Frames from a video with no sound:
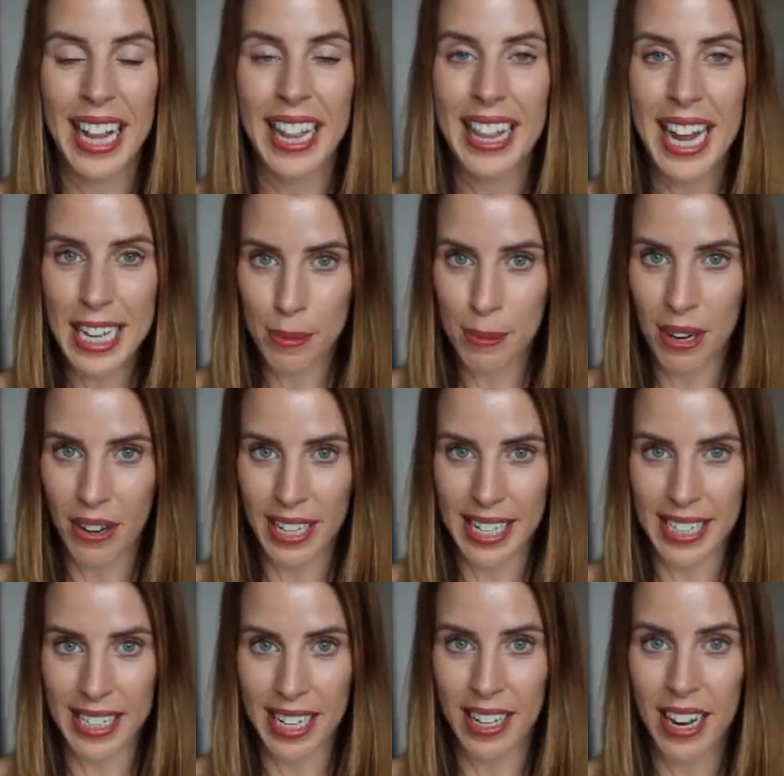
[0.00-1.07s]
Let's be
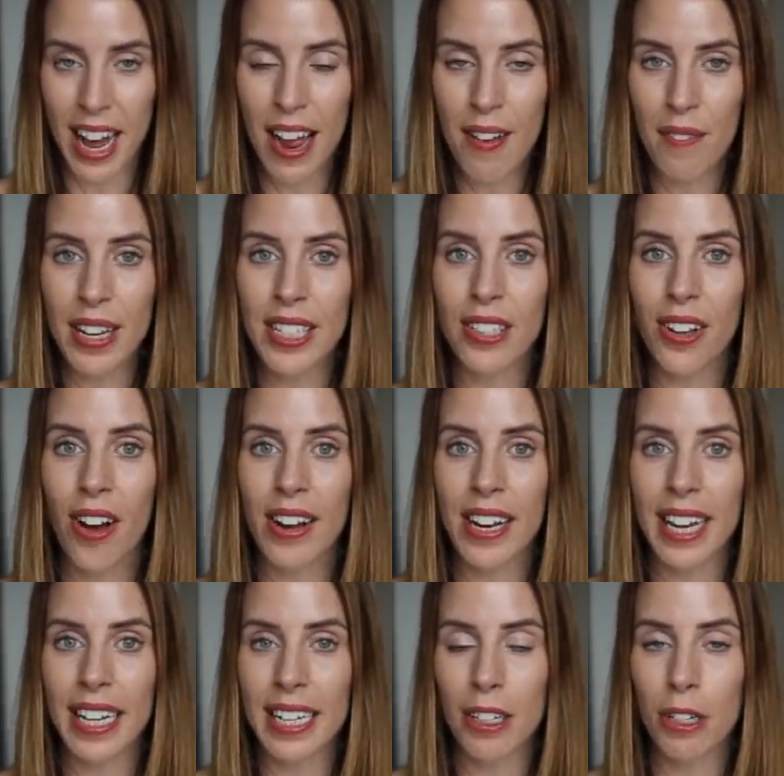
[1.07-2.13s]
honest, life has got
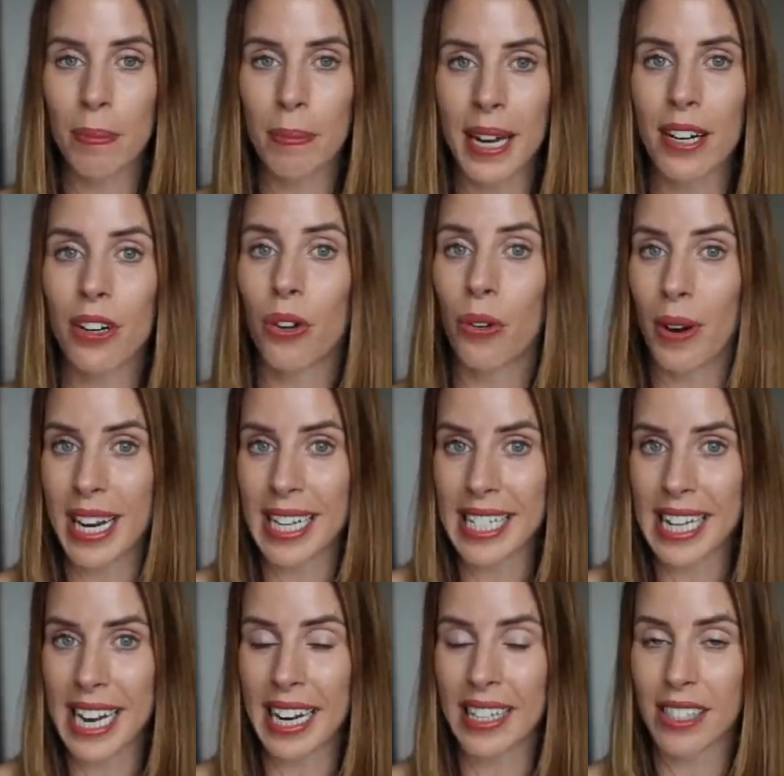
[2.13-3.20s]
a little bit
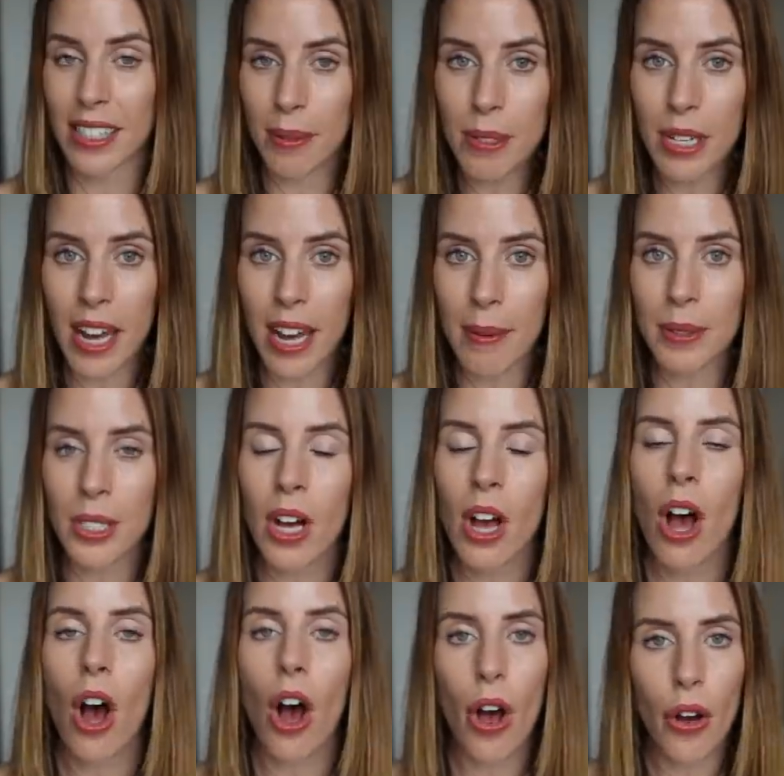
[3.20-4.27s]
crazy and sometimes
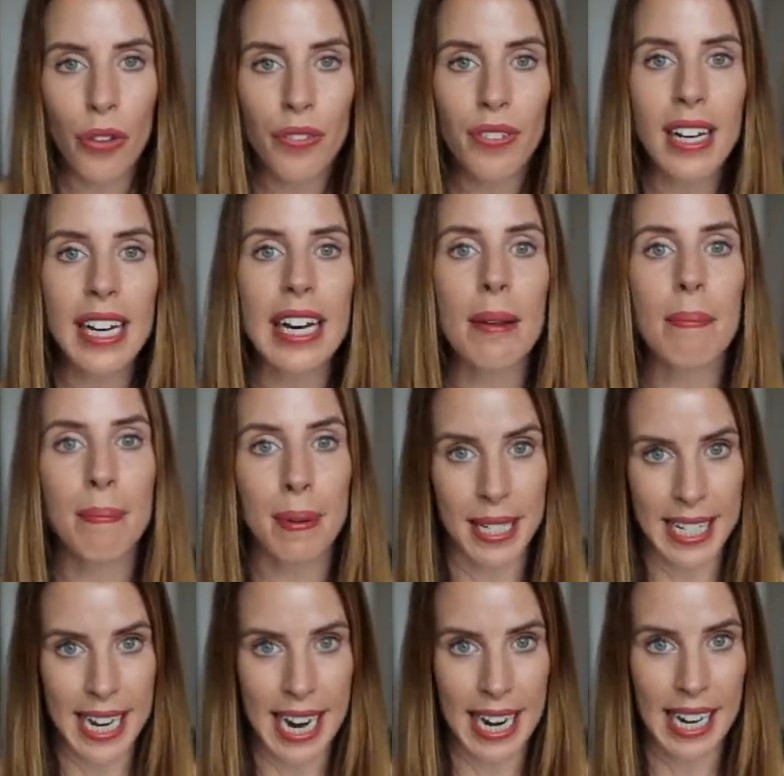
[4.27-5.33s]
overly
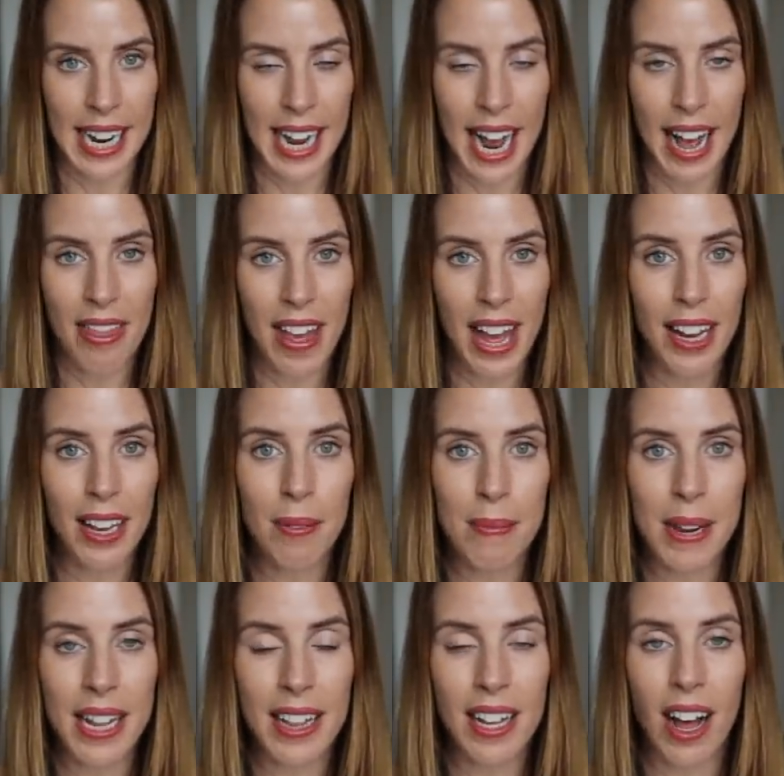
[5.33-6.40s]
busy, and that can
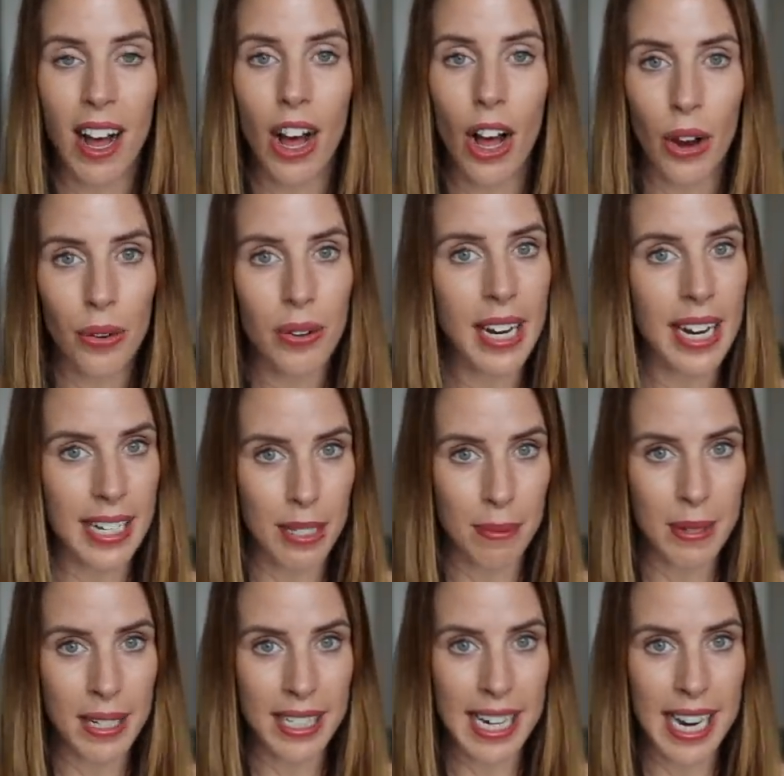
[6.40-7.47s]
mean that our own
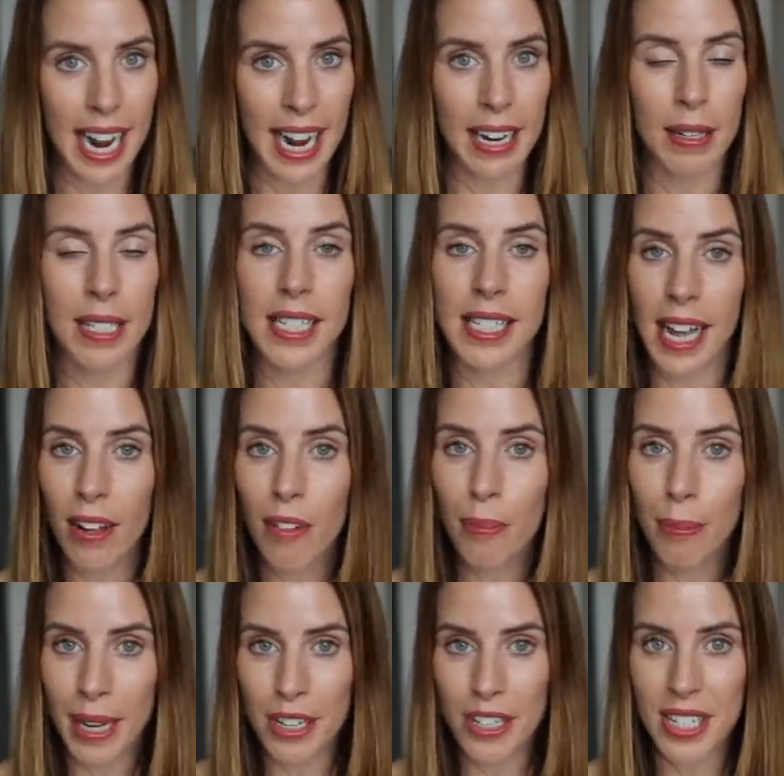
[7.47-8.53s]
intimacy and
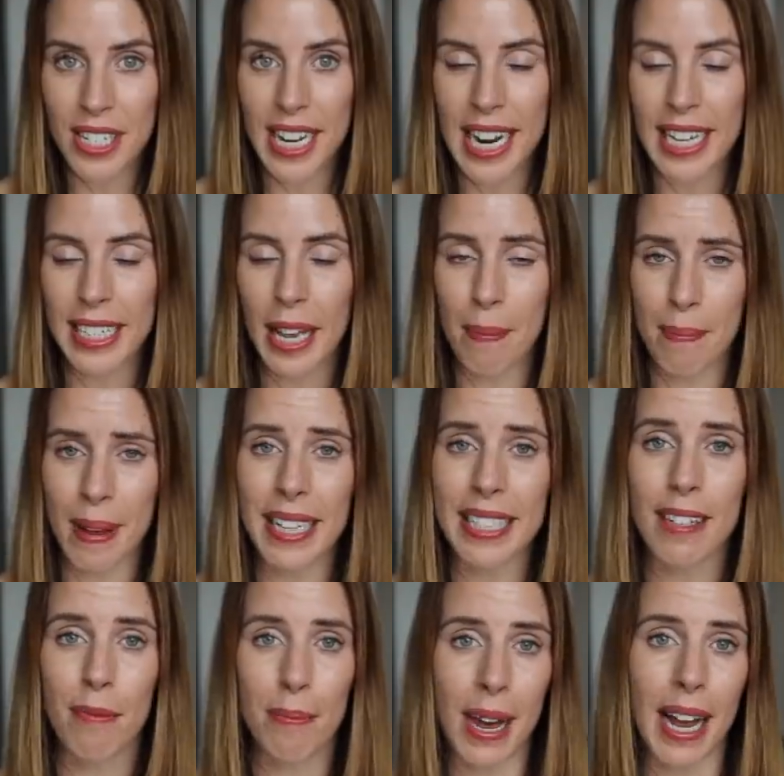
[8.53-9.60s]
self-pleasure takes a
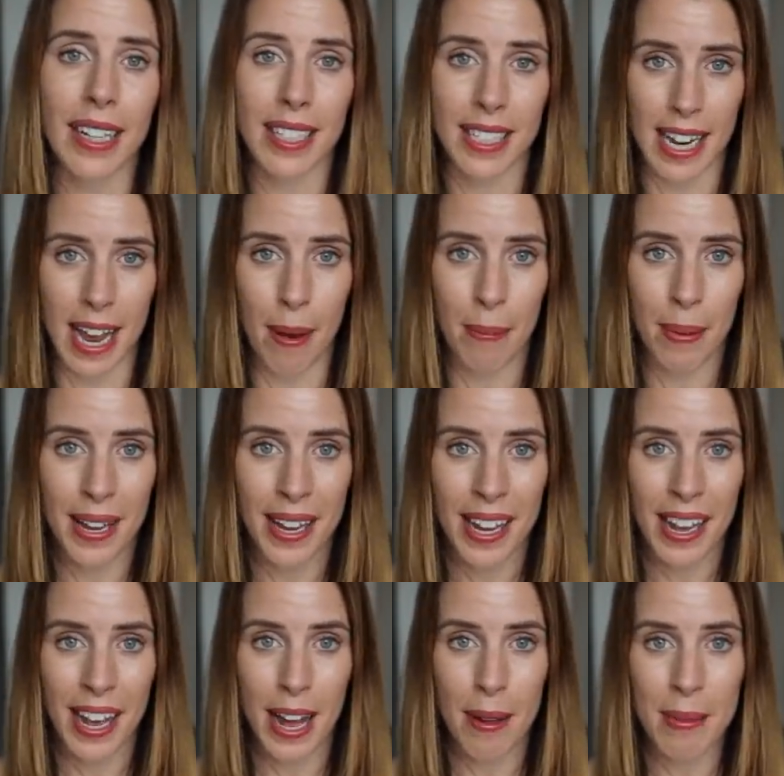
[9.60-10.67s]
massive back step.
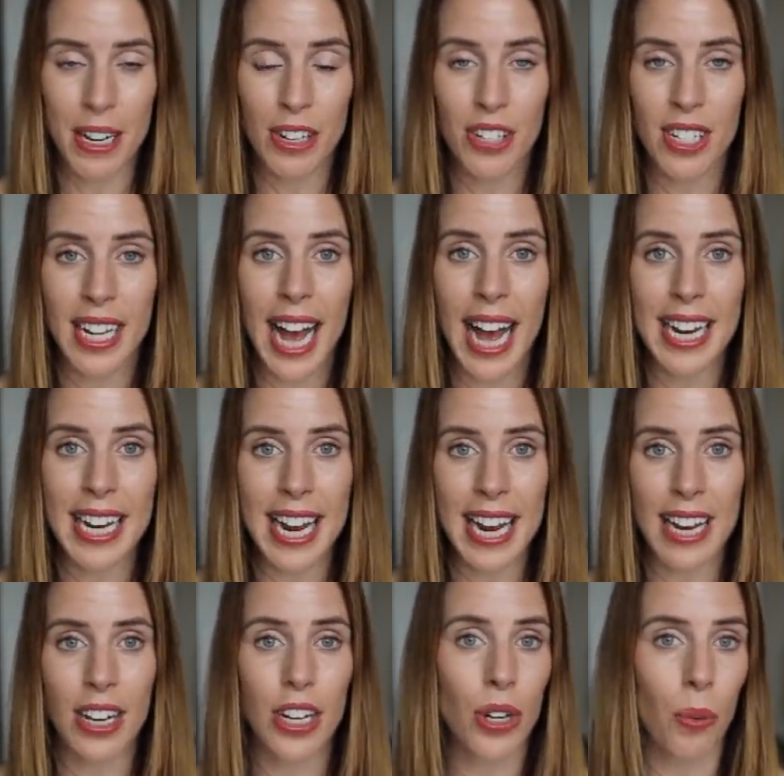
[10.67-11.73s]
I mean, just add
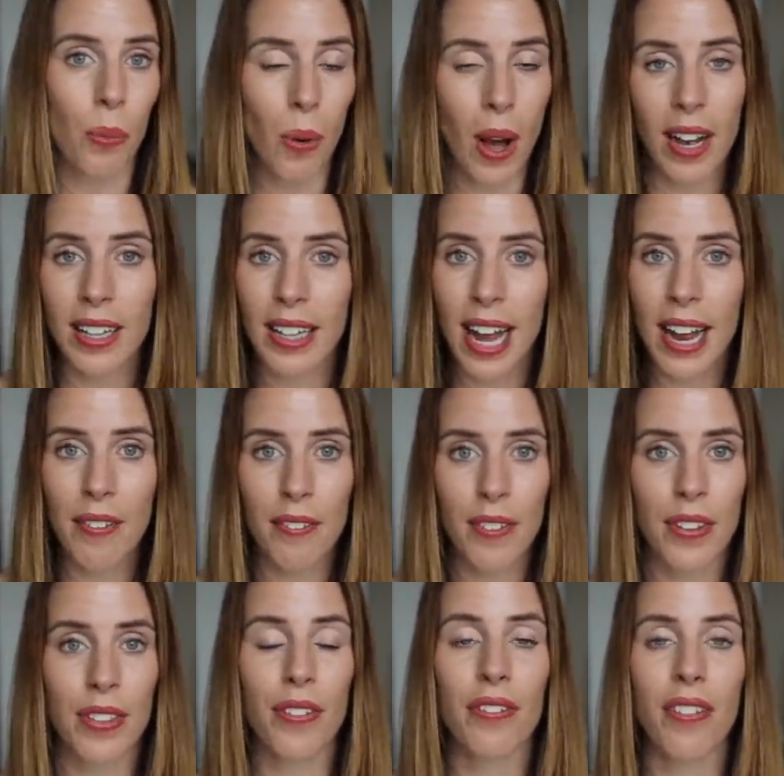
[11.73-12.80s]
in your work life,
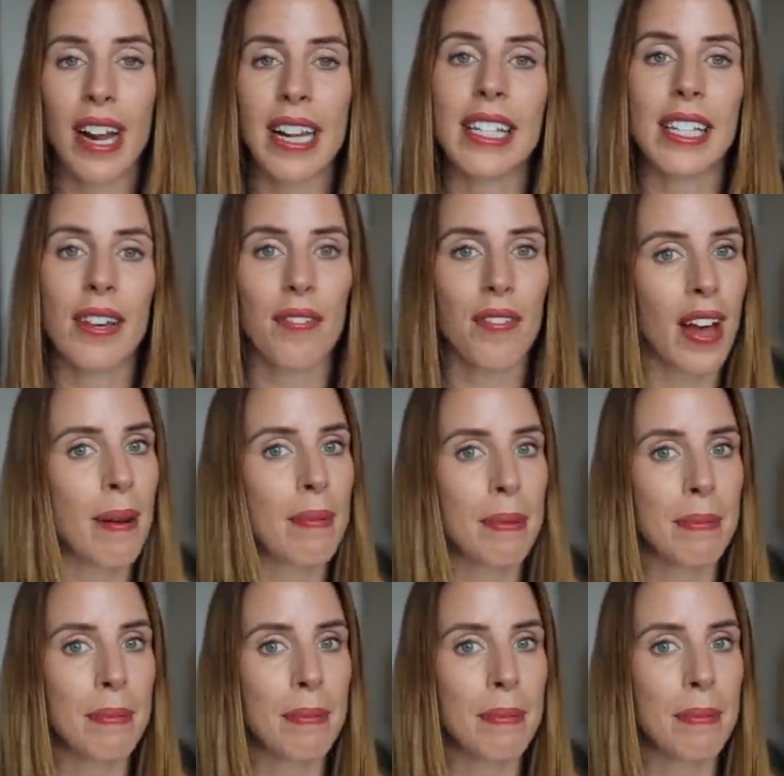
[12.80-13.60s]
the friends and family